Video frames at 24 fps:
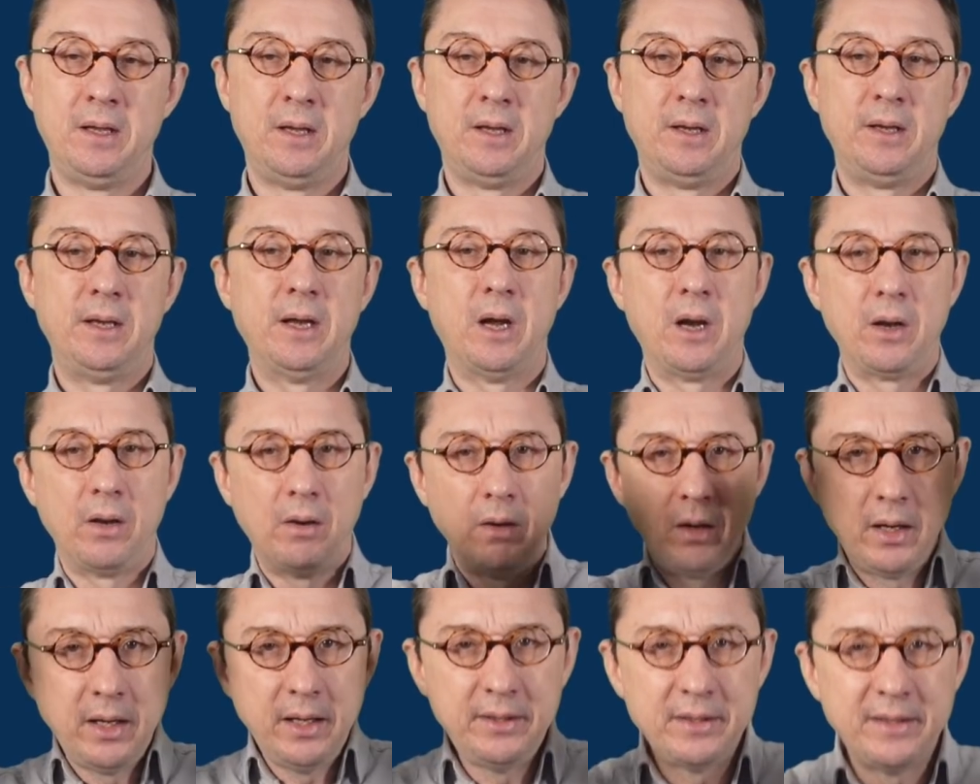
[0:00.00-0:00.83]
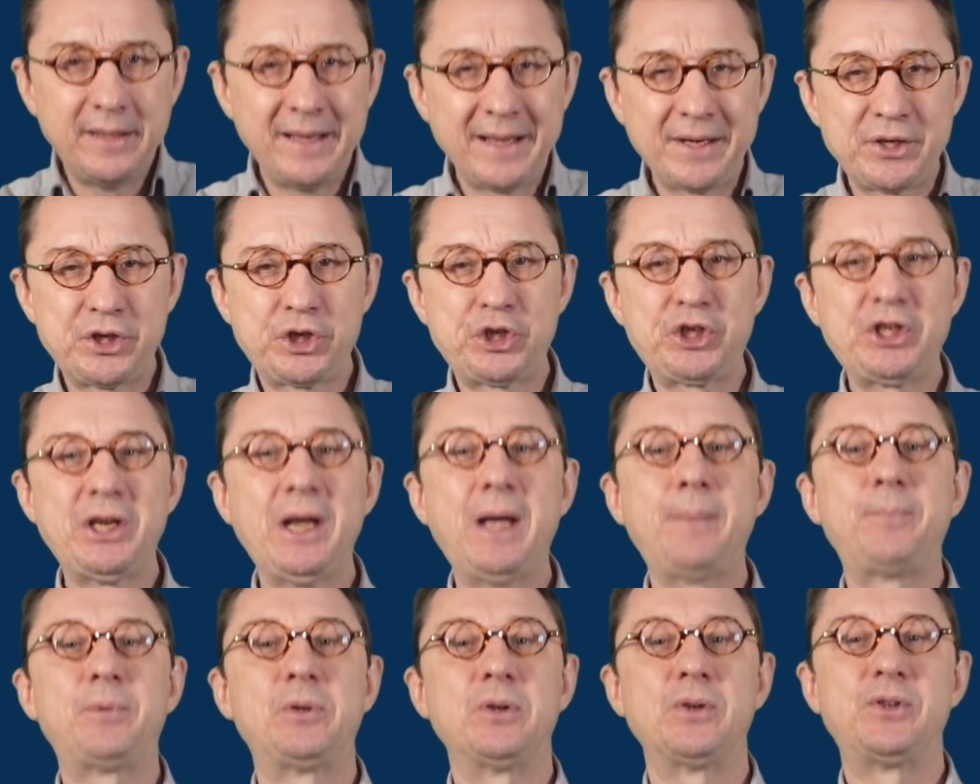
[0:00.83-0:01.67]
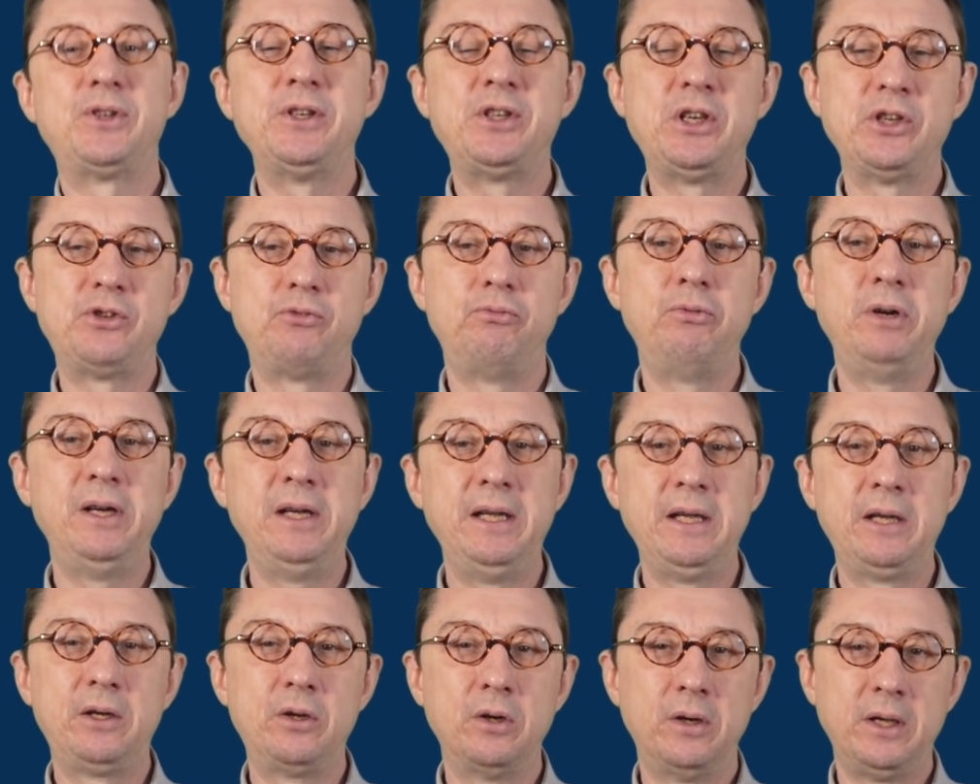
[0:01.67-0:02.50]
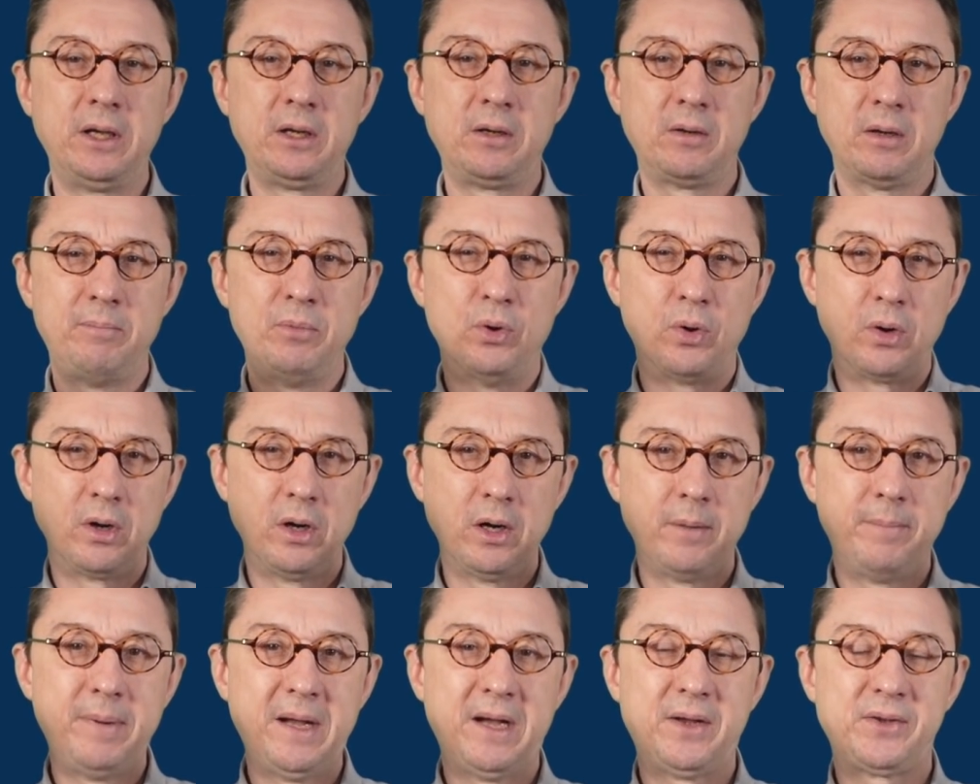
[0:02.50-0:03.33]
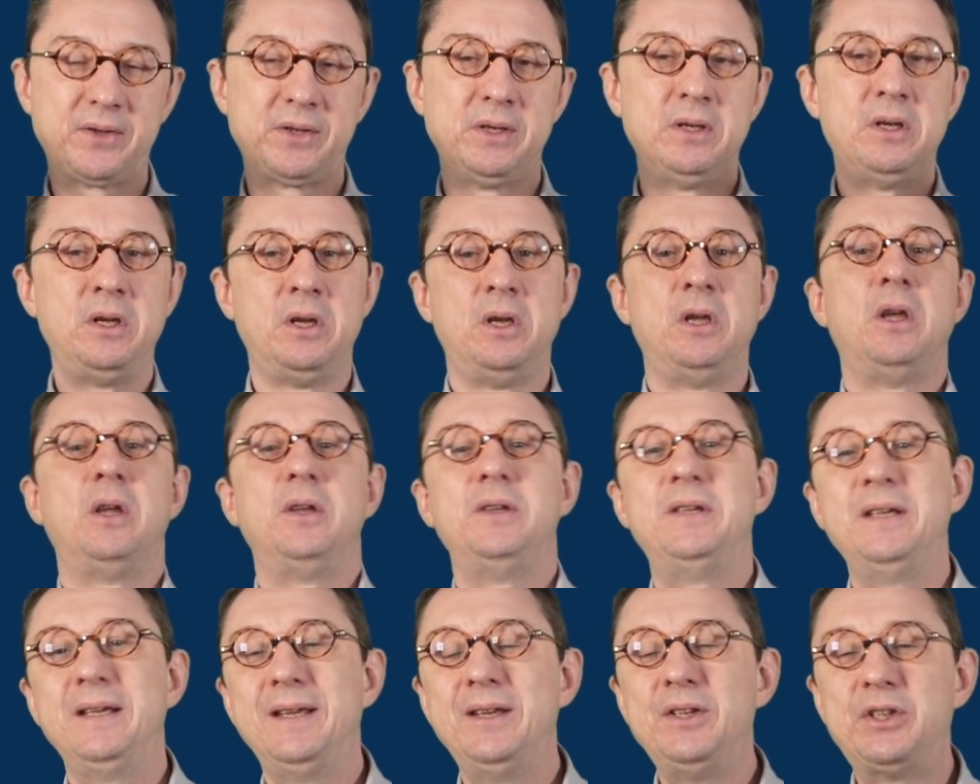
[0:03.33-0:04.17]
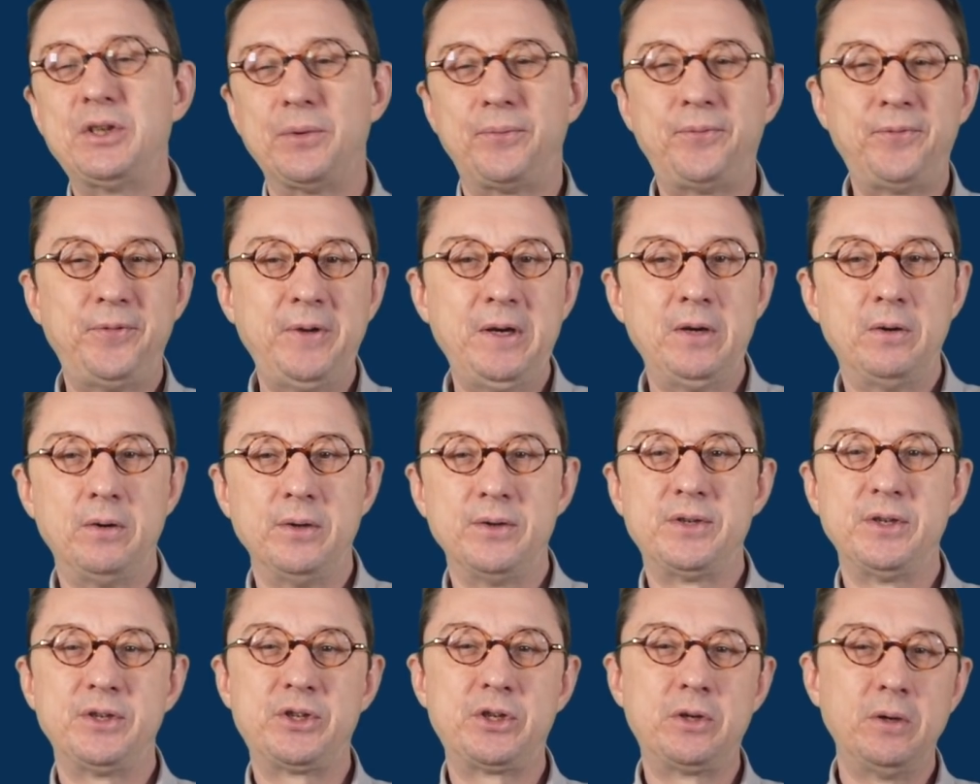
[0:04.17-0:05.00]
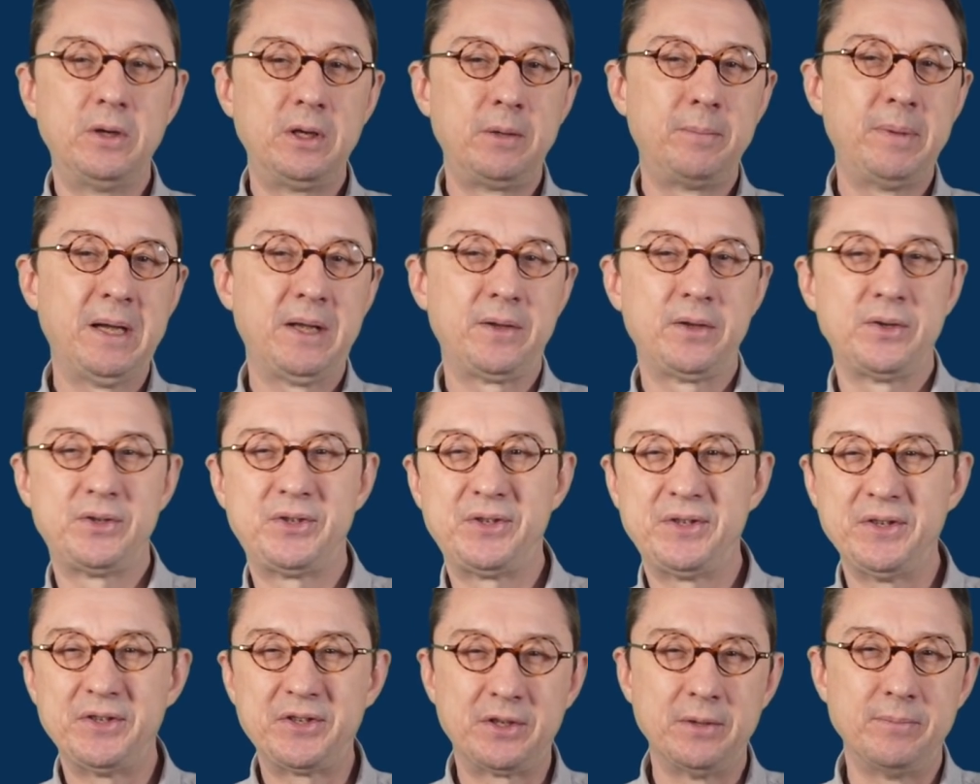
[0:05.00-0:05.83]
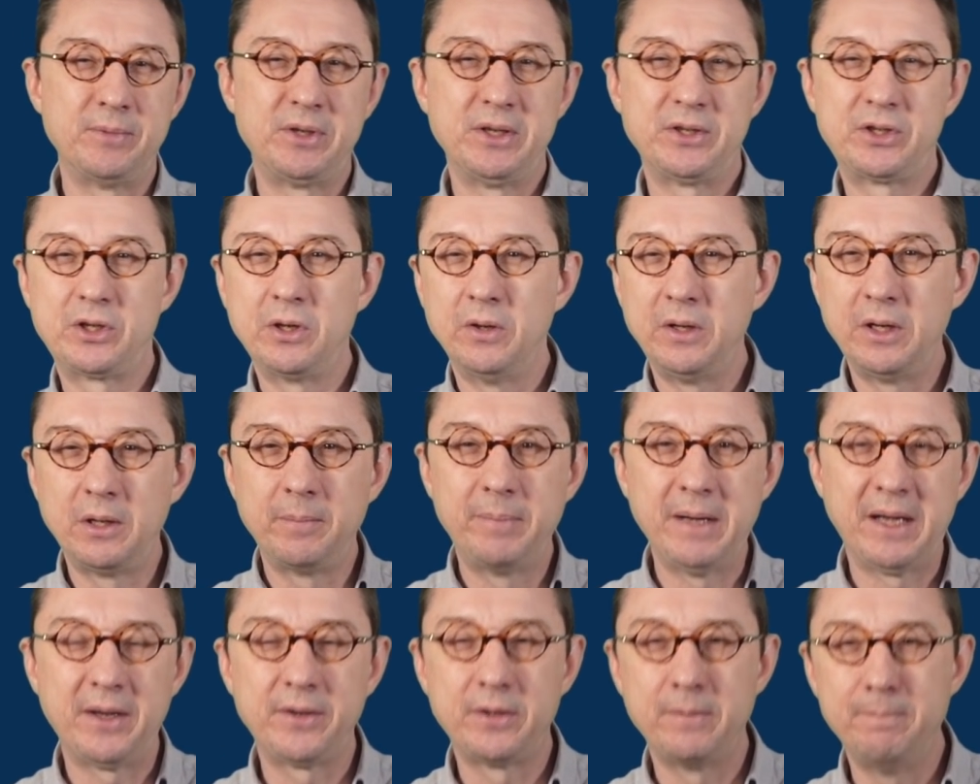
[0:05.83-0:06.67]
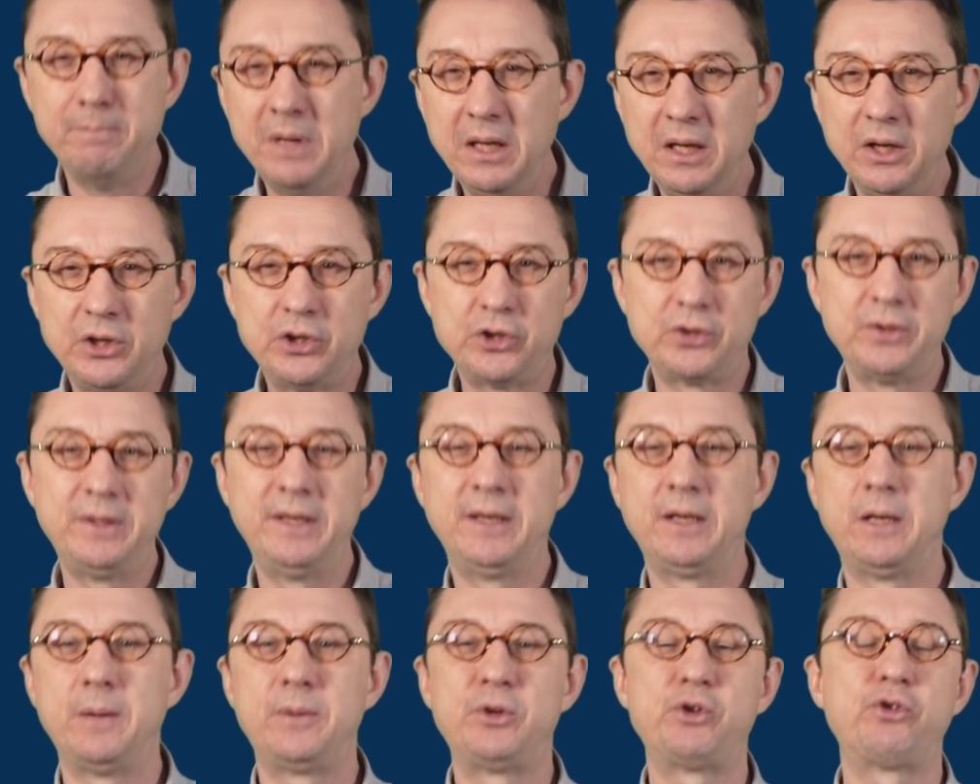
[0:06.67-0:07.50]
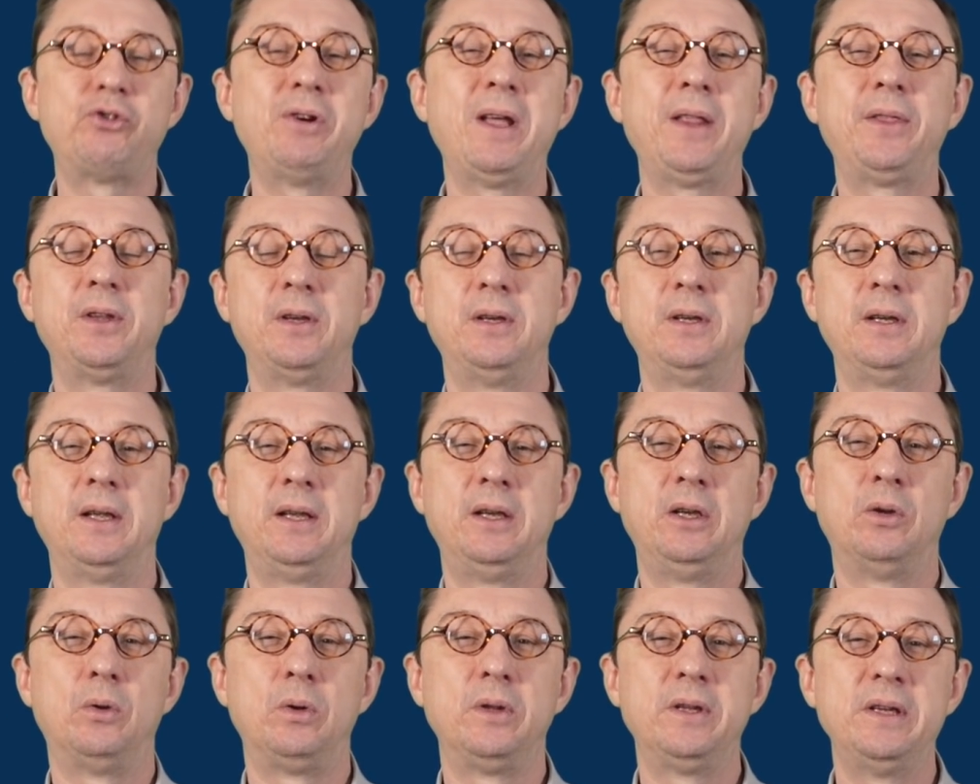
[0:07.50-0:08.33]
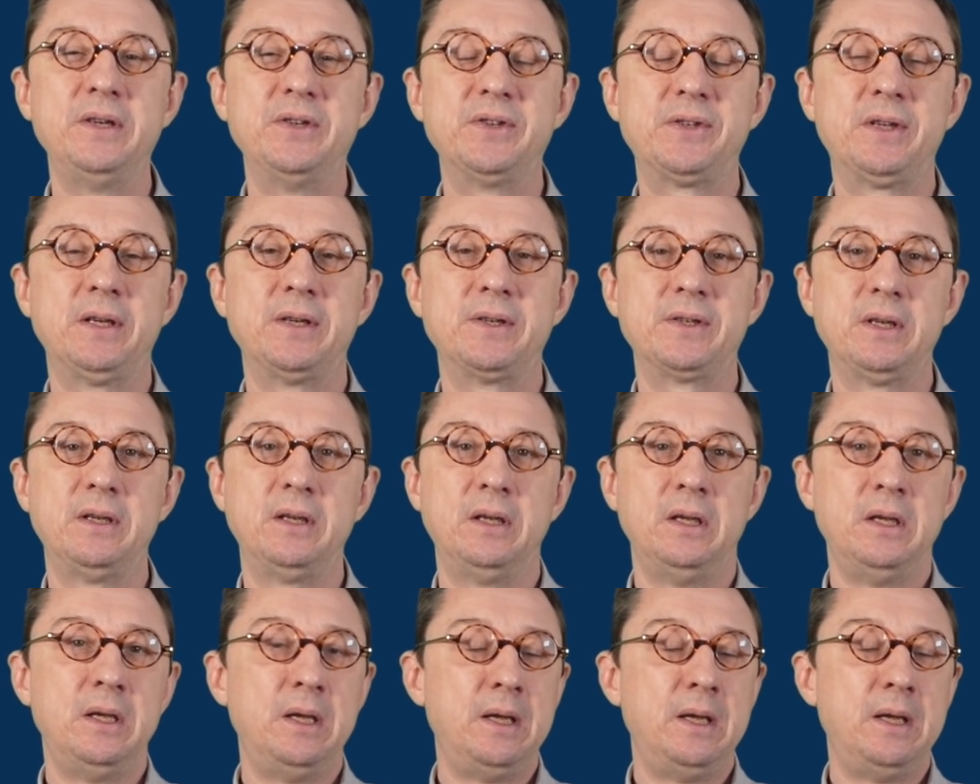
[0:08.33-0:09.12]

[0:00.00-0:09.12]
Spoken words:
Now, in the next chapters, this is really going more about the interference. It's going about the systems. It's going about the military and the threat and all these things. And